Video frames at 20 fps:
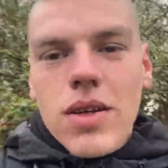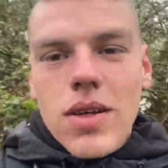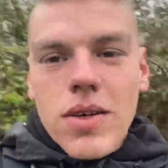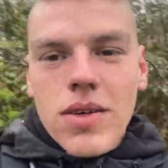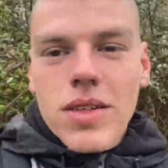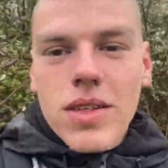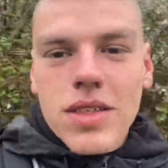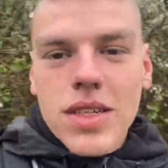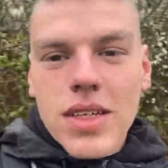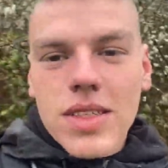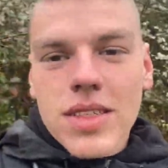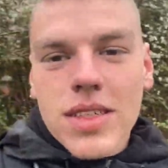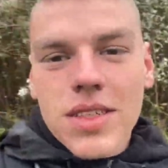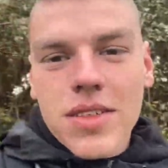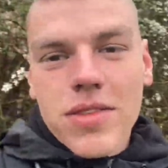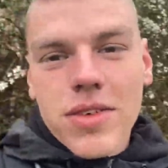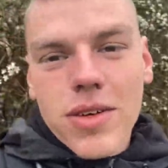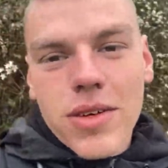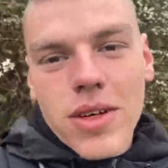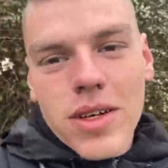on the days that you
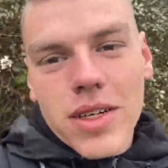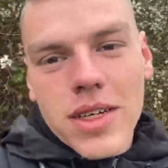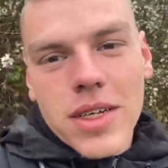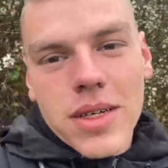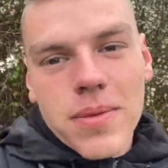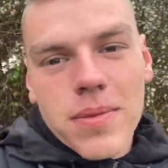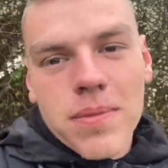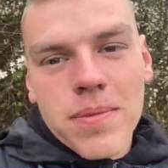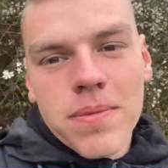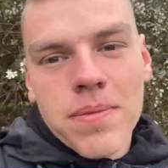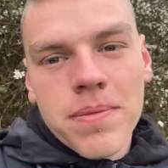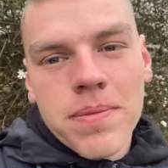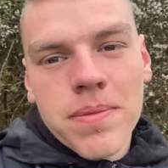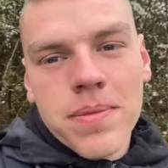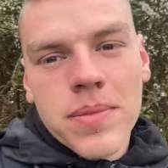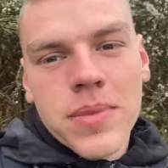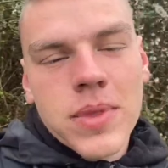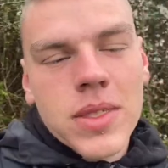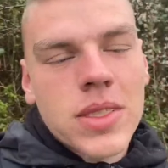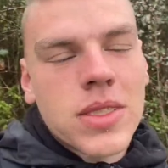feel like it.
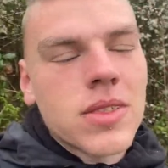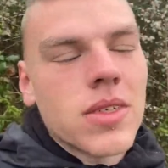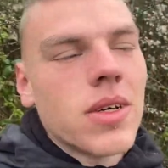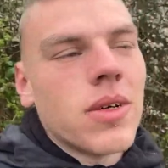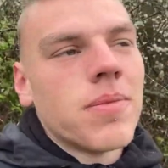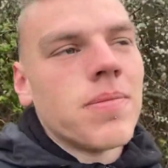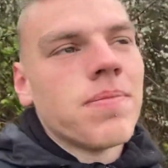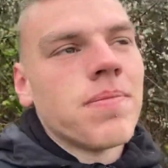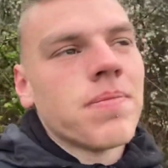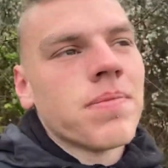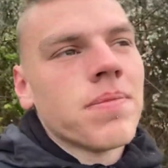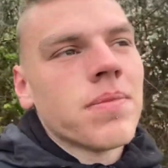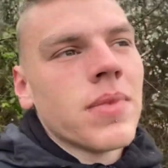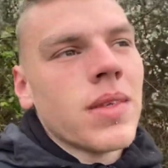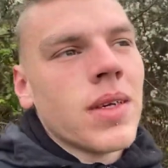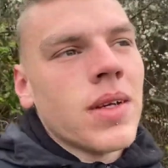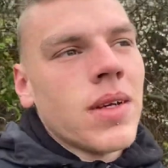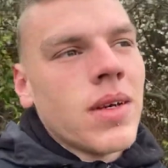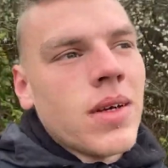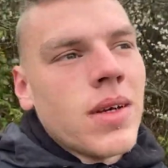So
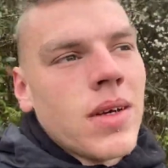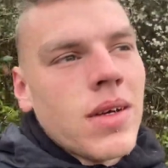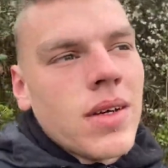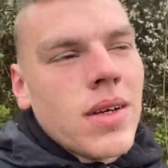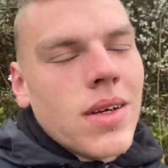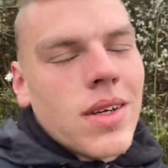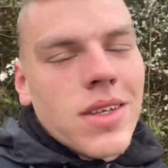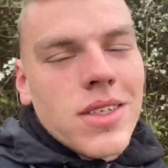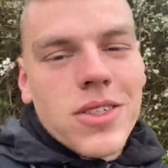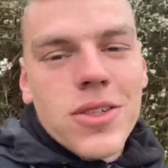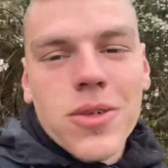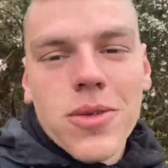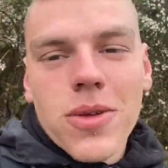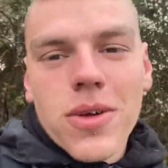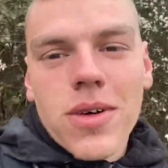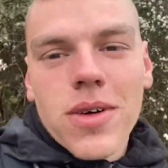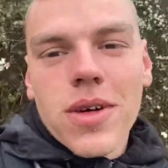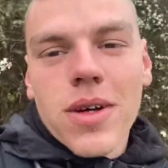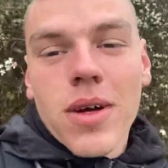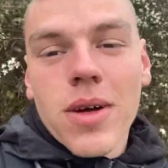you
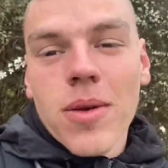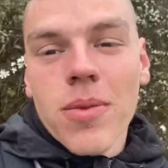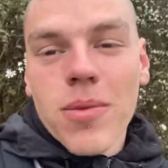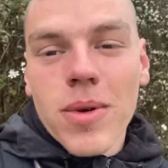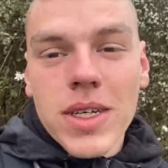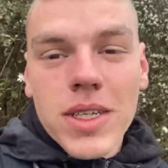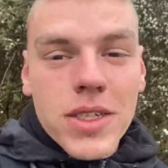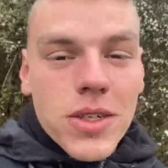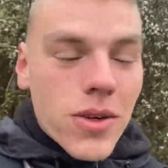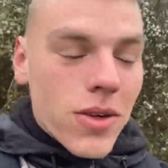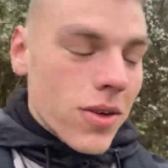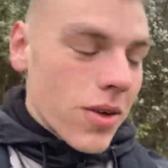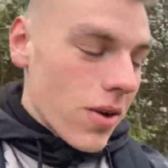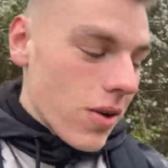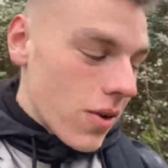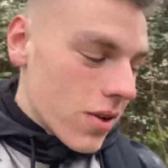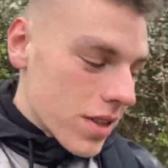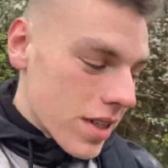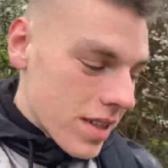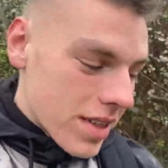lot, when you're
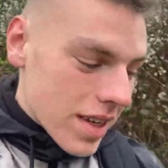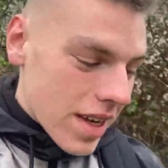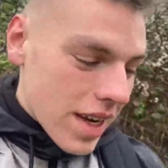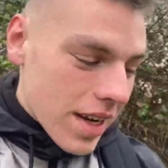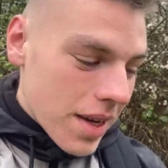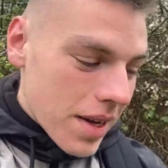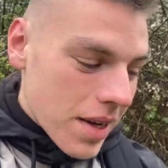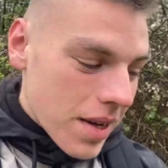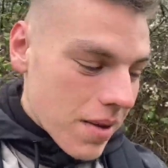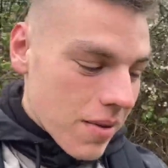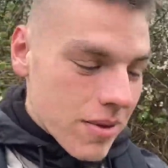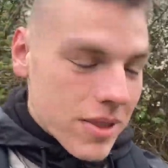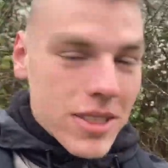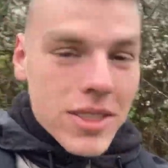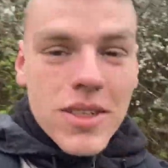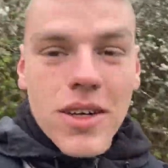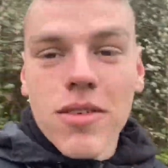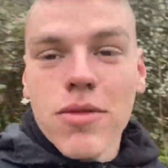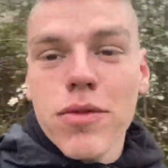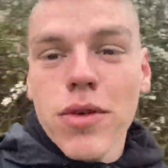on a day when you
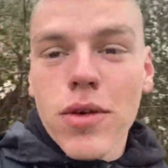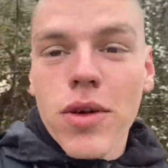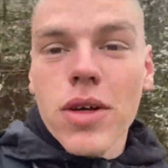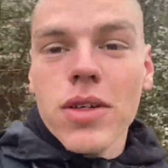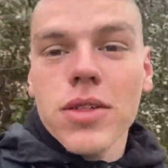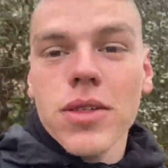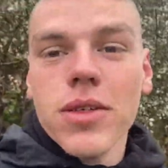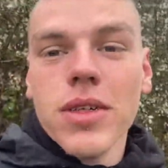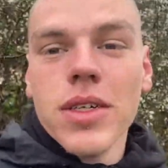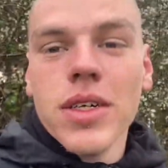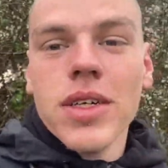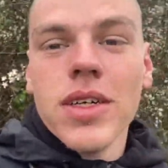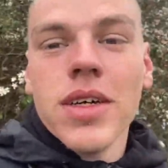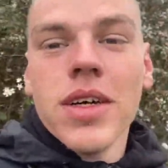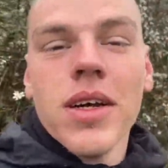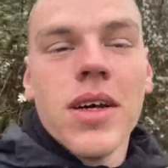don't feel like doing it,